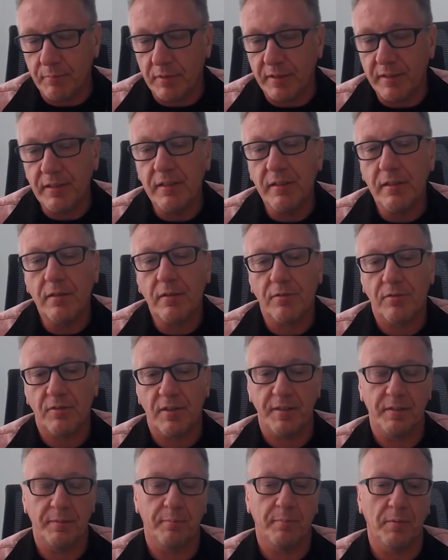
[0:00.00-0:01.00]

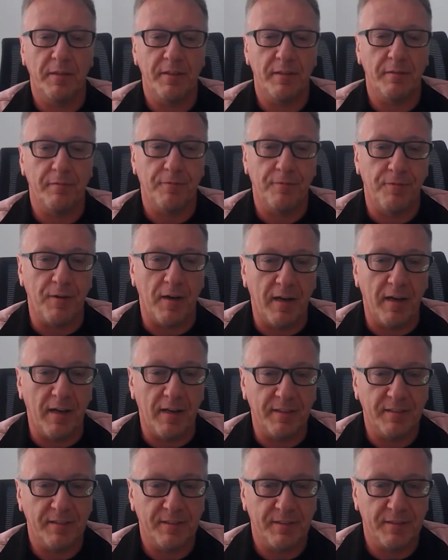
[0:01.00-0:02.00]
incredibly
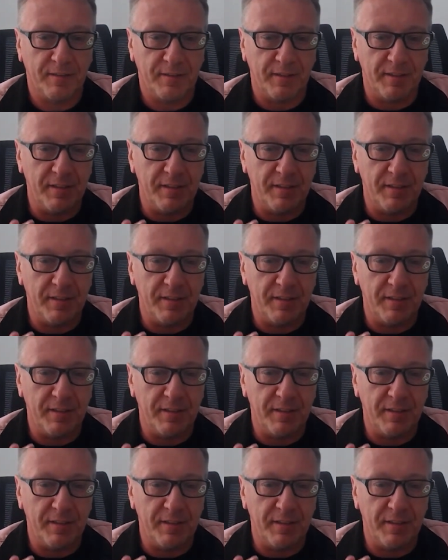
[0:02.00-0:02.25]
fast,